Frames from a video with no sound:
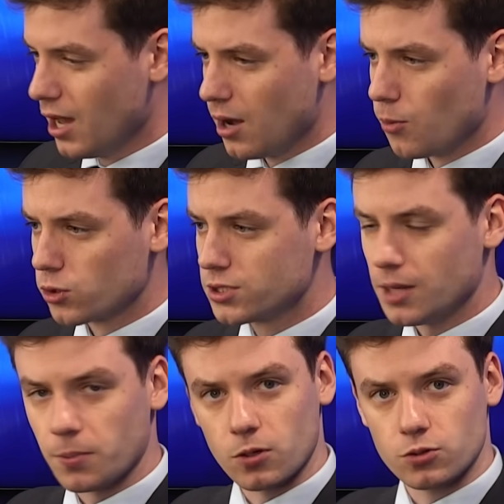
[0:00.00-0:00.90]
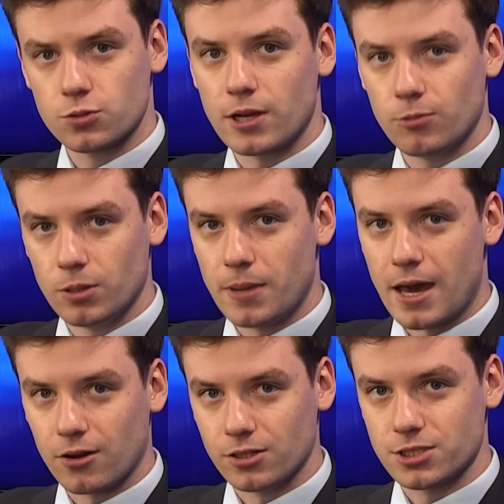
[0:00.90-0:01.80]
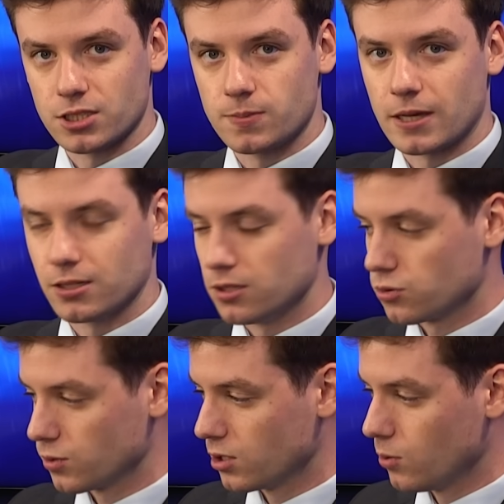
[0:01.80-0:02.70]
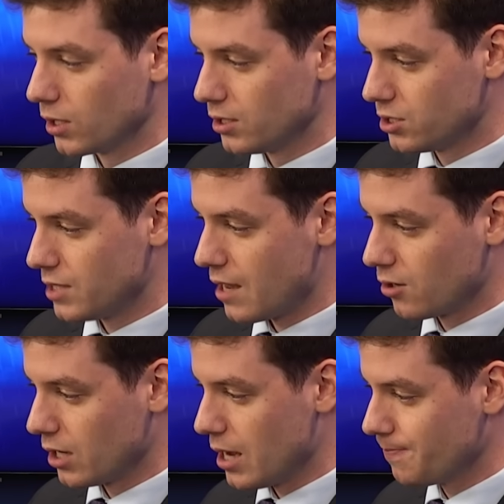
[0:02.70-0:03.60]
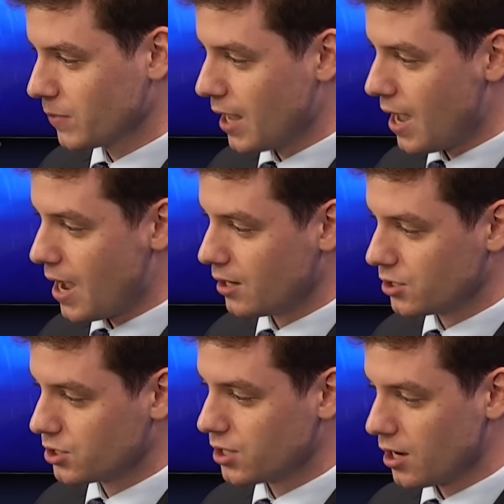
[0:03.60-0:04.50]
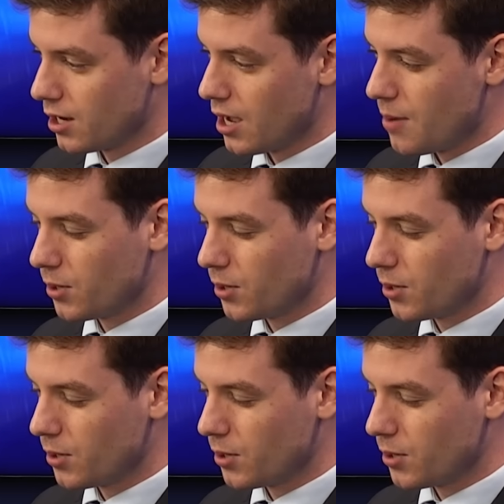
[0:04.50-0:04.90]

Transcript: A more typical trade wind pattern is expected as we're going into Saturday and Sunday.